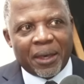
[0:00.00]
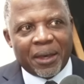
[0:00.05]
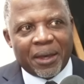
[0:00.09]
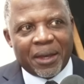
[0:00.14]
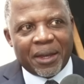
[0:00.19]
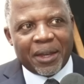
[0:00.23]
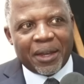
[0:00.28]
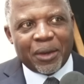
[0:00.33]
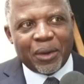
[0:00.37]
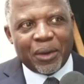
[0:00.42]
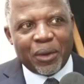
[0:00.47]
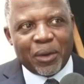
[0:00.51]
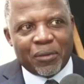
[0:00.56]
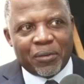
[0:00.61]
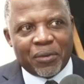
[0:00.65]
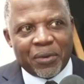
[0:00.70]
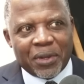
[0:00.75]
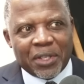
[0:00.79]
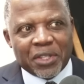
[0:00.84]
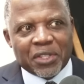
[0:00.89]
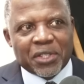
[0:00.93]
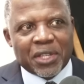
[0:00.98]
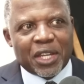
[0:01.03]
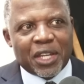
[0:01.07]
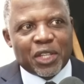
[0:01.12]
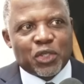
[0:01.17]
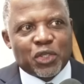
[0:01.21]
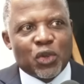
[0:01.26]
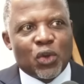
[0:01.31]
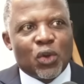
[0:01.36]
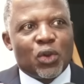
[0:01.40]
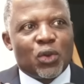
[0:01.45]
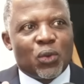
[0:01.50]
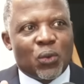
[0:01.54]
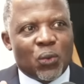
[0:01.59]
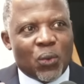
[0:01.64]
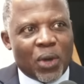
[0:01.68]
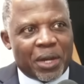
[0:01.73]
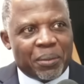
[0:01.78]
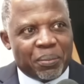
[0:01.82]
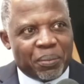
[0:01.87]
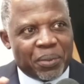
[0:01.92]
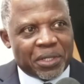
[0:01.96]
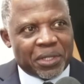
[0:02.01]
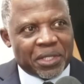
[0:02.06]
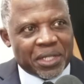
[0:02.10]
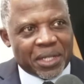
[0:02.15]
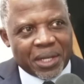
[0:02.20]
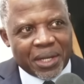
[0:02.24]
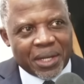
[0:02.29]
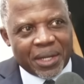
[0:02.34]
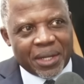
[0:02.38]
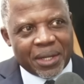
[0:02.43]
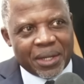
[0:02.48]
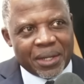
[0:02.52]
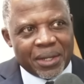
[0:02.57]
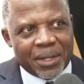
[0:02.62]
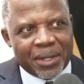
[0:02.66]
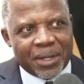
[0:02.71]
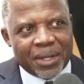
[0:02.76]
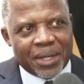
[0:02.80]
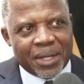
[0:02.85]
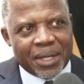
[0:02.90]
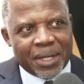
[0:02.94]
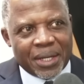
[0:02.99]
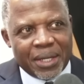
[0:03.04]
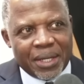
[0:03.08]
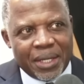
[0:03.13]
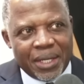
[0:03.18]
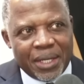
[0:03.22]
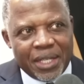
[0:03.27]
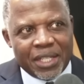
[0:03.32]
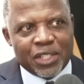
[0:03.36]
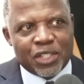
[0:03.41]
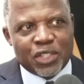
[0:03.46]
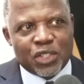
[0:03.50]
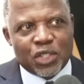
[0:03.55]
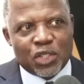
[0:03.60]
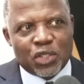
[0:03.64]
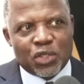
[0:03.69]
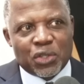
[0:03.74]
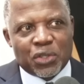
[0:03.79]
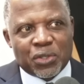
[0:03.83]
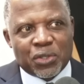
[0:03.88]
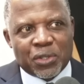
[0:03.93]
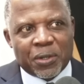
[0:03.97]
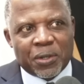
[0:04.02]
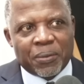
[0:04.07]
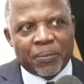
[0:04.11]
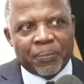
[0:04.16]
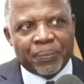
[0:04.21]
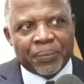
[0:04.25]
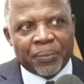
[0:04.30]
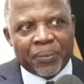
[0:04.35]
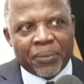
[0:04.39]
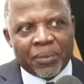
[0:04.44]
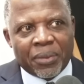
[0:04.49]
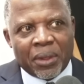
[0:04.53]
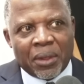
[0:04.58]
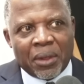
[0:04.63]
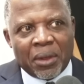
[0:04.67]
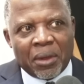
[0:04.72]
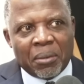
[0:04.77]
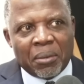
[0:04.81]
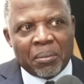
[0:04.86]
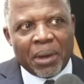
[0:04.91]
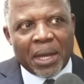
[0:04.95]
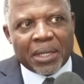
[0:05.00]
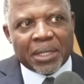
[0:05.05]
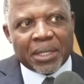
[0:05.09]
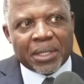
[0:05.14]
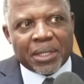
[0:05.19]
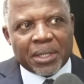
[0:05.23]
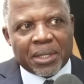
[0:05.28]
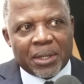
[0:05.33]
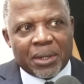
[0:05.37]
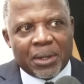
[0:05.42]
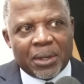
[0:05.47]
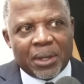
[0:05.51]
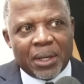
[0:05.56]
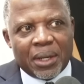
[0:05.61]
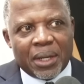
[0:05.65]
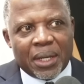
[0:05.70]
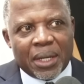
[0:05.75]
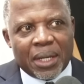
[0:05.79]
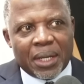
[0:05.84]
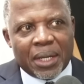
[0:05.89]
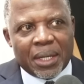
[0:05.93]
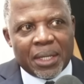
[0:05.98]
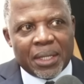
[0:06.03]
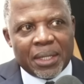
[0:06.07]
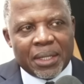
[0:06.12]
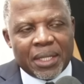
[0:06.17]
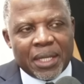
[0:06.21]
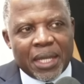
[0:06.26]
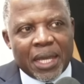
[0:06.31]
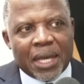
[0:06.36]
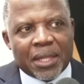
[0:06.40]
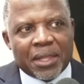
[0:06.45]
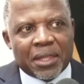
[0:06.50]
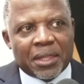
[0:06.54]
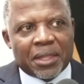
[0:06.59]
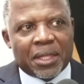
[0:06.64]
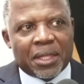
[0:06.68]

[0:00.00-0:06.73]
of research on one particular institution. But the other